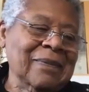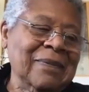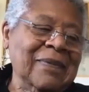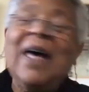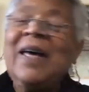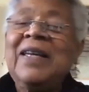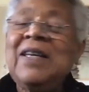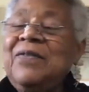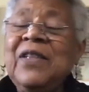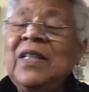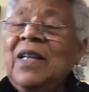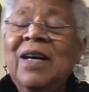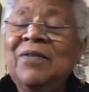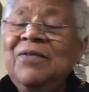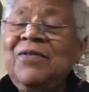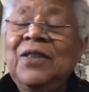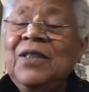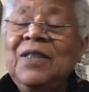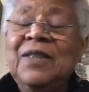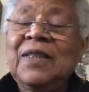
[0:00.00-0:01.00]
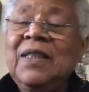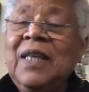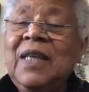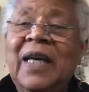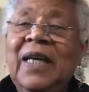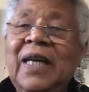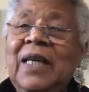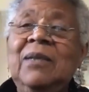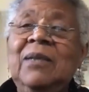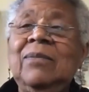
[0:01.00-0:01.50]
naive enough to
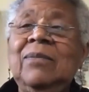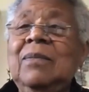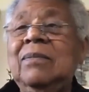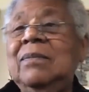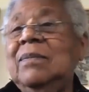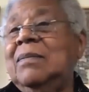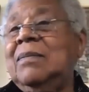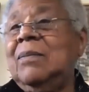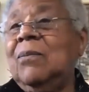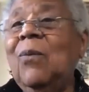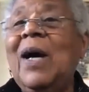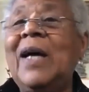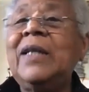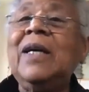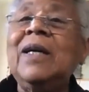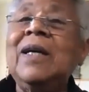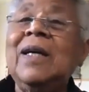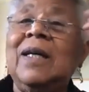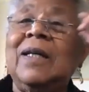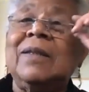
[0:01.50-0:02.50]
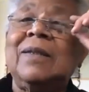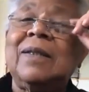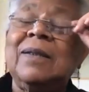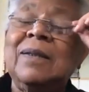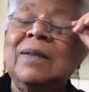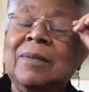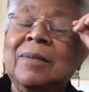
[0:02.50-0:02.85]
say, why not?